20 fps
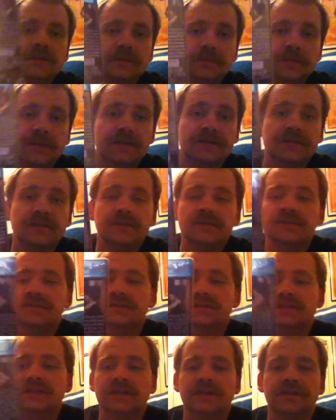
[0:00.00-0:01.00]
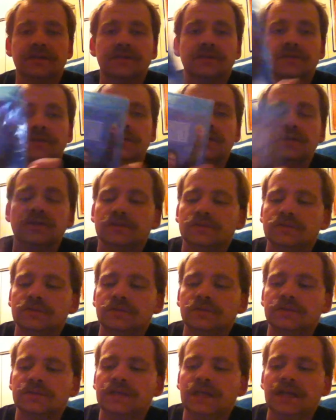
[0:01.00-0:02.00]
Matt Dillon's character. So
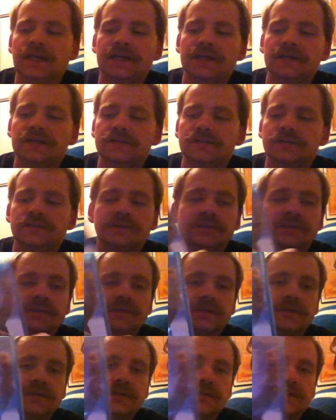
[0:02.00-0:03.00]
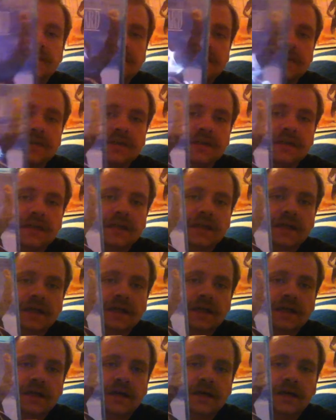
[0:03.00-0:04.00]
he hires
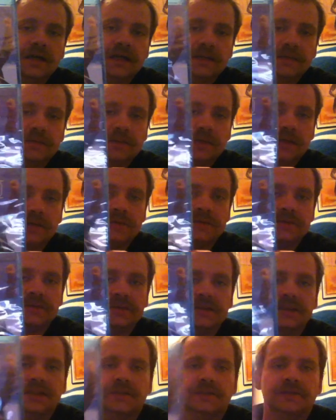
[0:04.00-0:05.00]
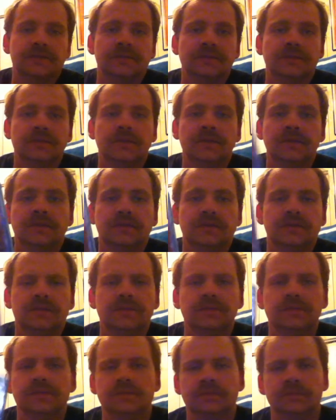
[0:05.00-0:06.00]
Adam Baldwin's character
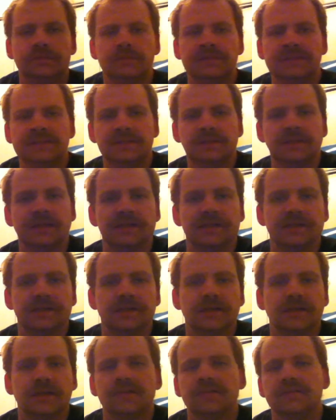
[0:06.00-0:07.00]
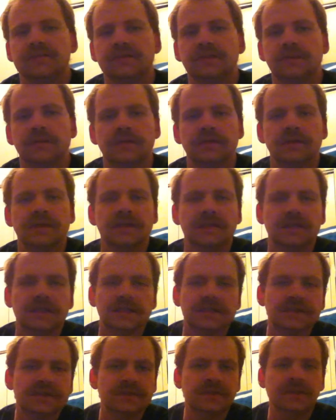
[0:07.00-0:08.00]
to be his bodyguard. So
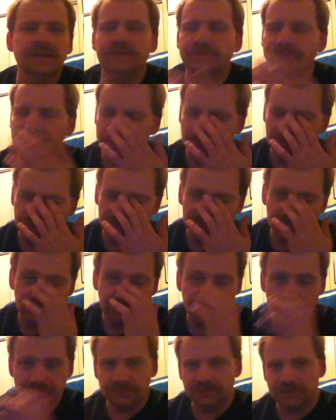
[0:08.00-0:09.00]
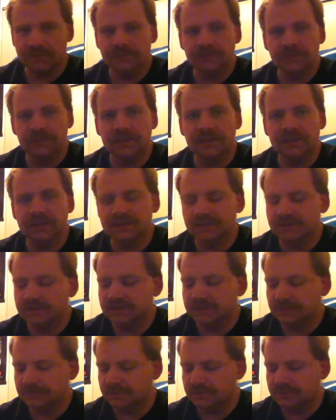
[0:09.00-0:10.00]
it's a great fit. It's a great flick from the
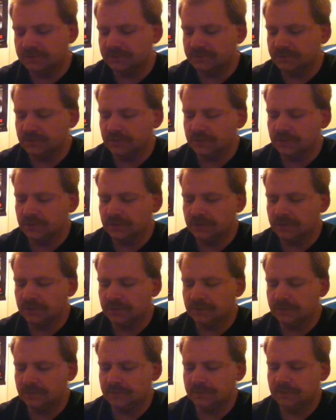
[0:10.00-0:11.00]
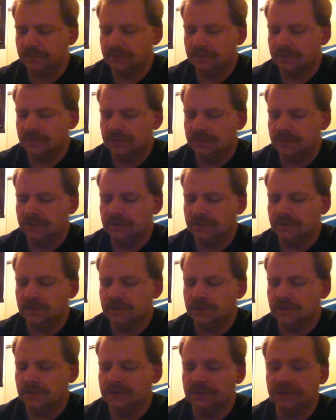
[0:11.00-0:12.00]
80s. I believe it's
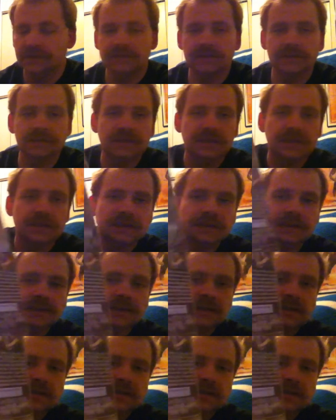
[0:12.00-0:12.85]
1980.